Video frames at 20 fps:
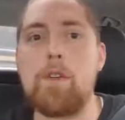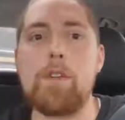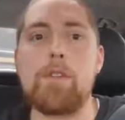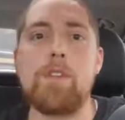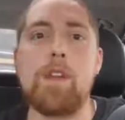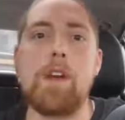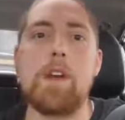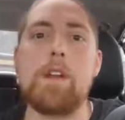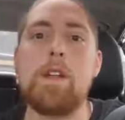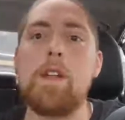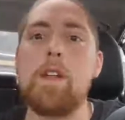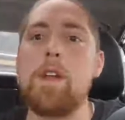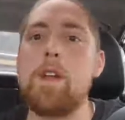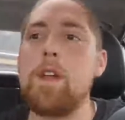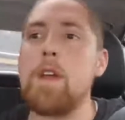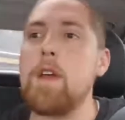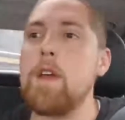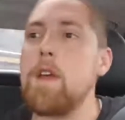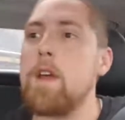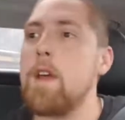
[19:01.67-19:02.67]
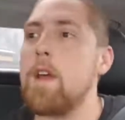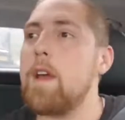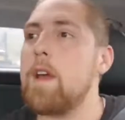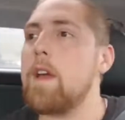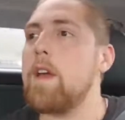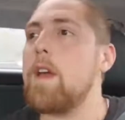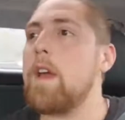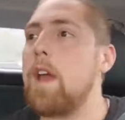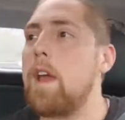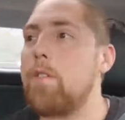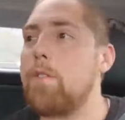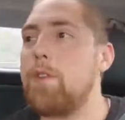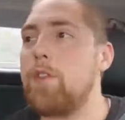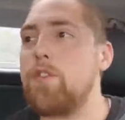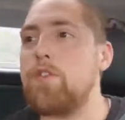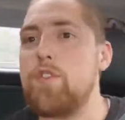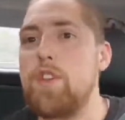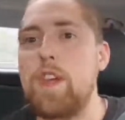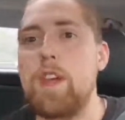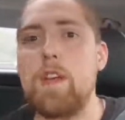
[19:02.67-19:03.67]
said, if you
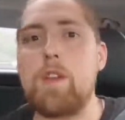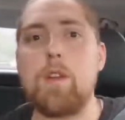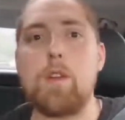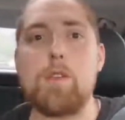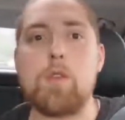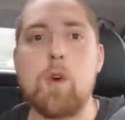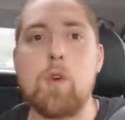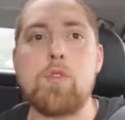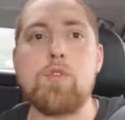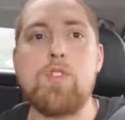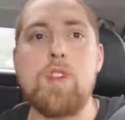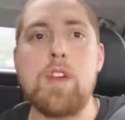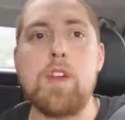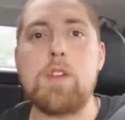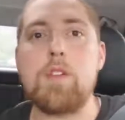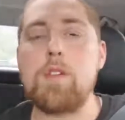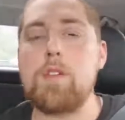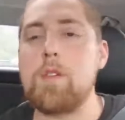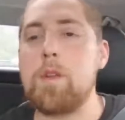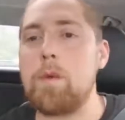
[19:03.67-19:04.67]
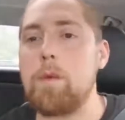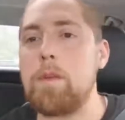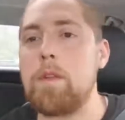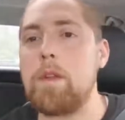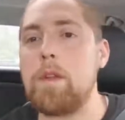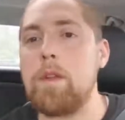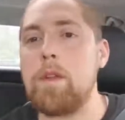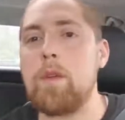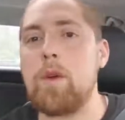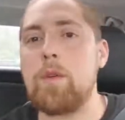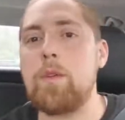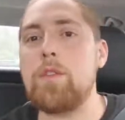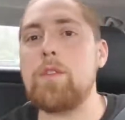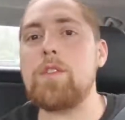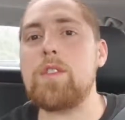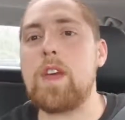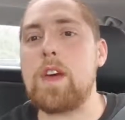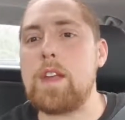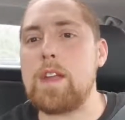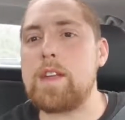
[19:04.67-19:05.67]
cheat or don't cheat, you
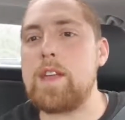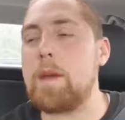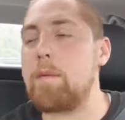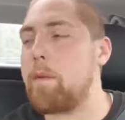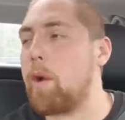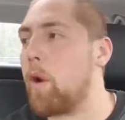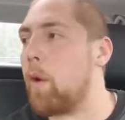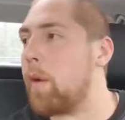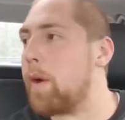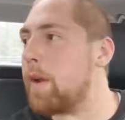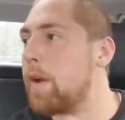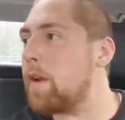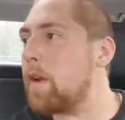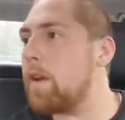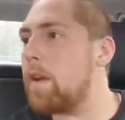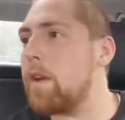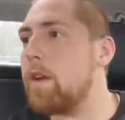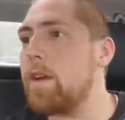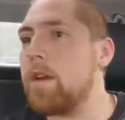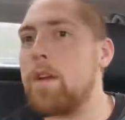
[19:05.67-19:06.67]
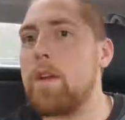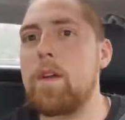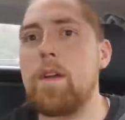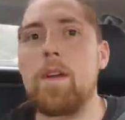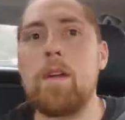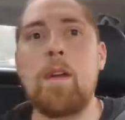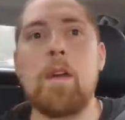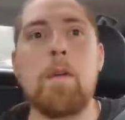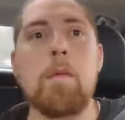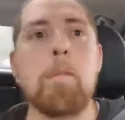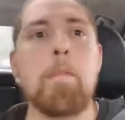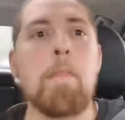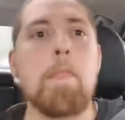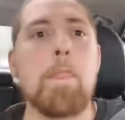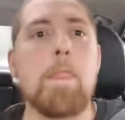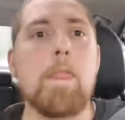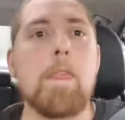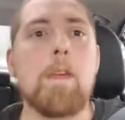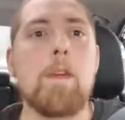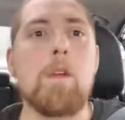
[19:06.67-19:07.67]
just got to keep going.
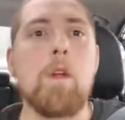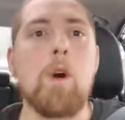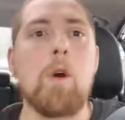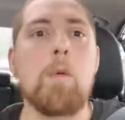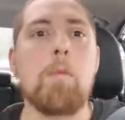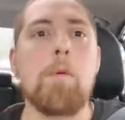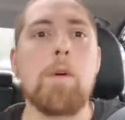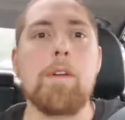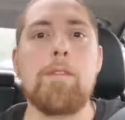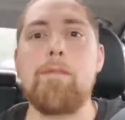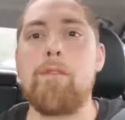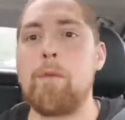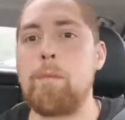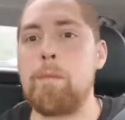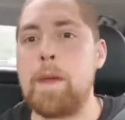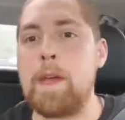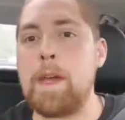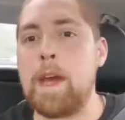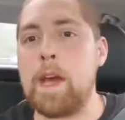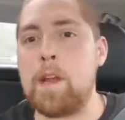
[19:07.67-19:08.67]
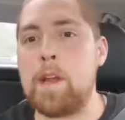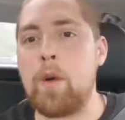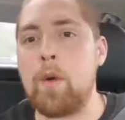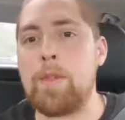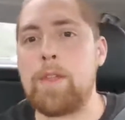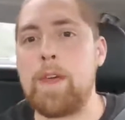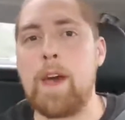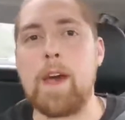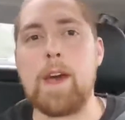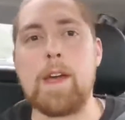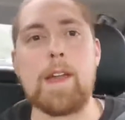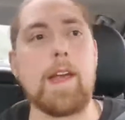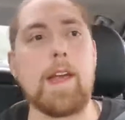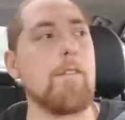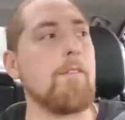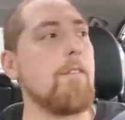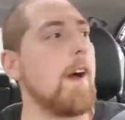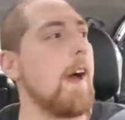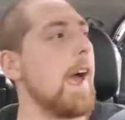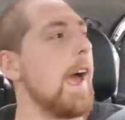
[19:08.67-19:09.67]
But for me, I know that
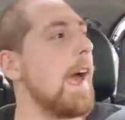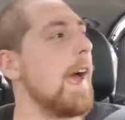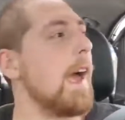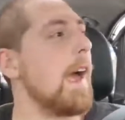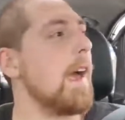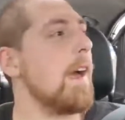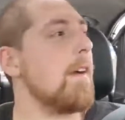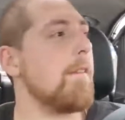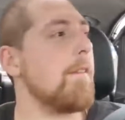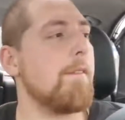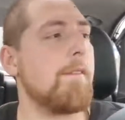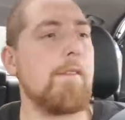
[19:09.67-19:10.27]
if I have